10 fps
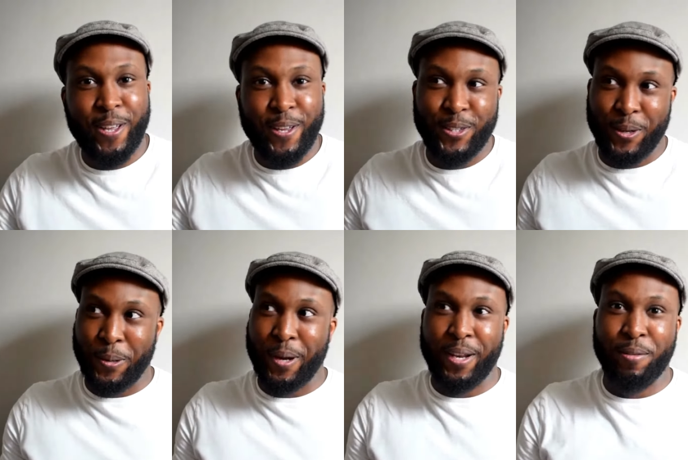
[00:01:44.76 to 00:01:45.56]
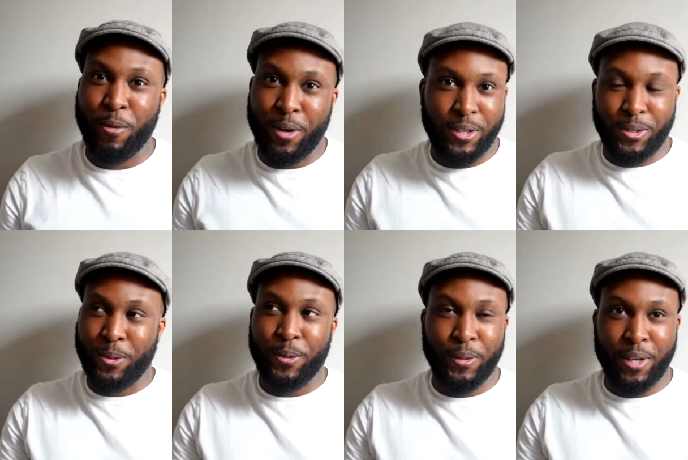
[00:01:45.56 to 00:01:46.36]
So I never really
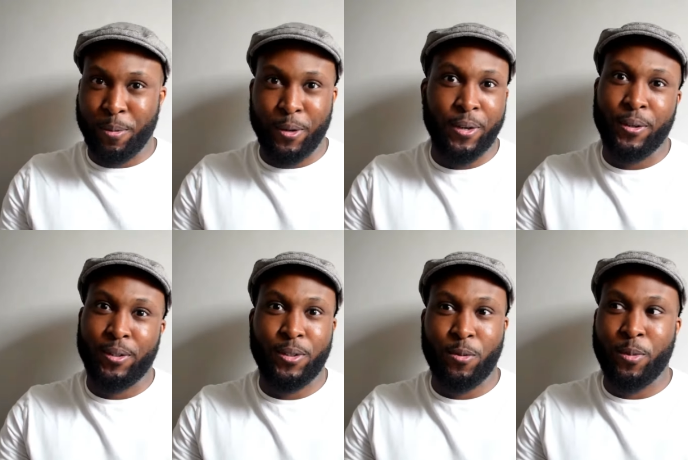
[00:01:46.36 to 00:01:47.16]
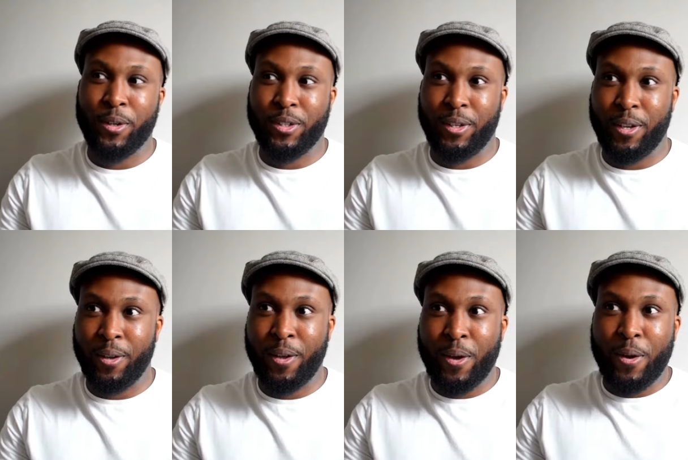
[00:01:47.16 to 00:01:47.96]
saw Igbo girls too much, and then
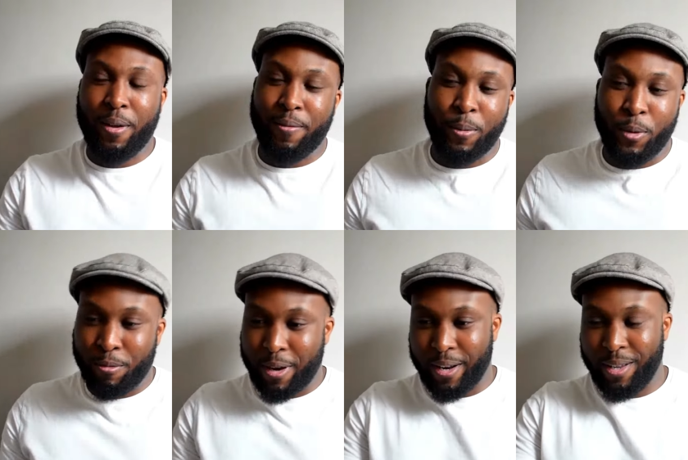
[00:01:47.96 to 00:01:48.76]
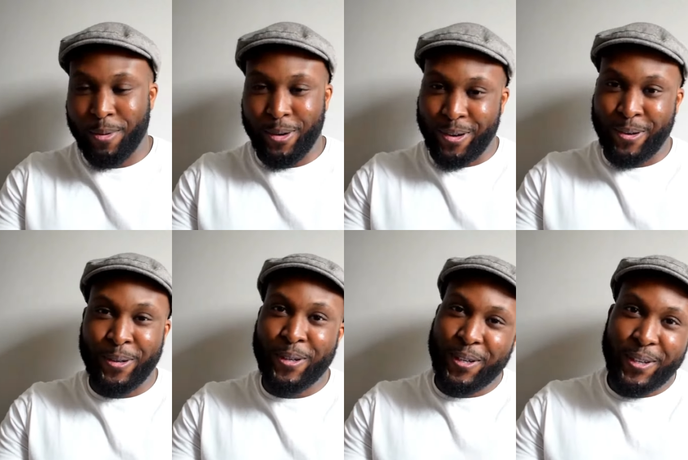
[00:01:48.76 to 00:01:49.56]
if I would find an Igbo girl,
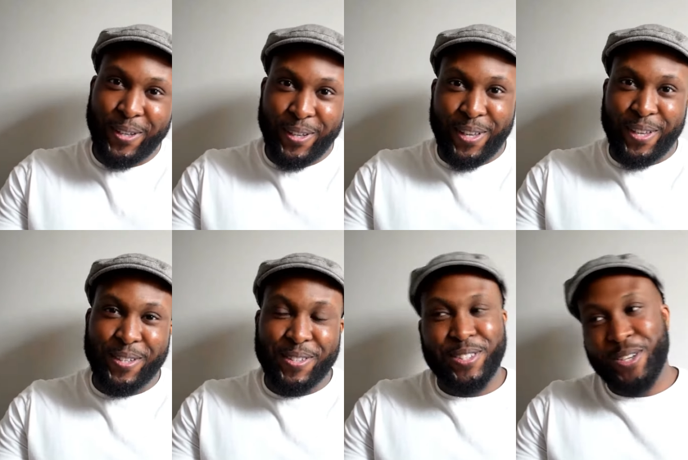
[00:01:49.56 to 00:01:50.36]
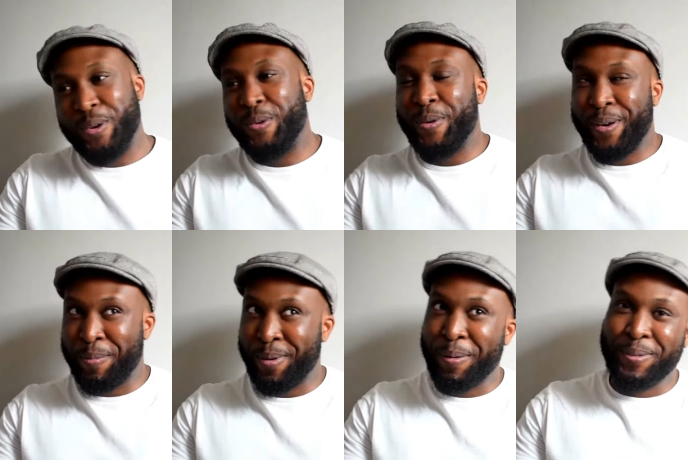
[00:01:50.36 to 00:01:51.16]
she wouldn't really
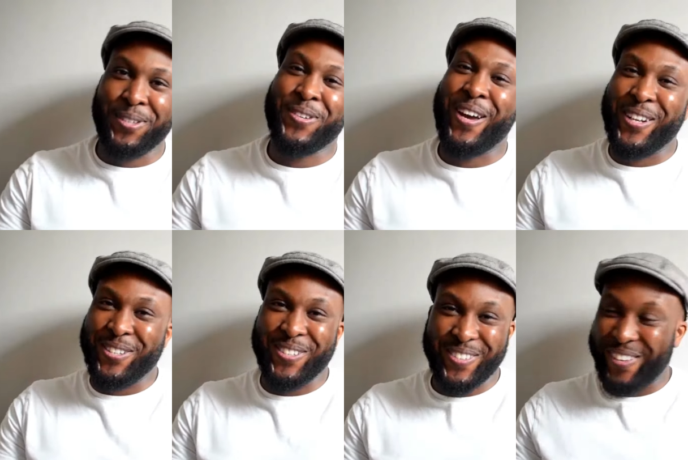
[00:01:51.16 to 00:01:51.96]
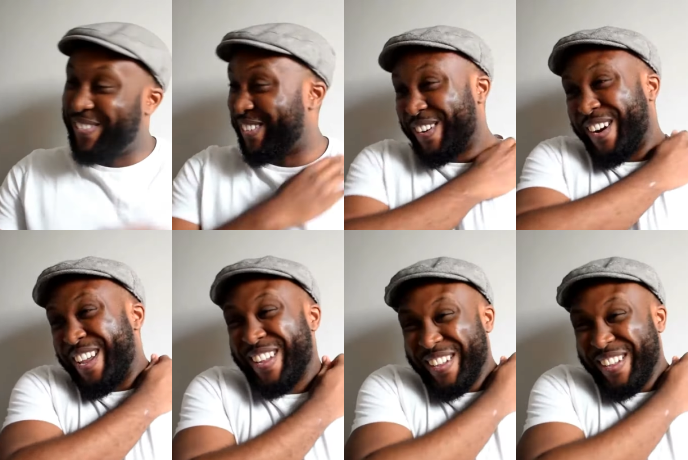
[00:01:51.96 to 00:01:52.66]
be up to scratch. I'm sorry.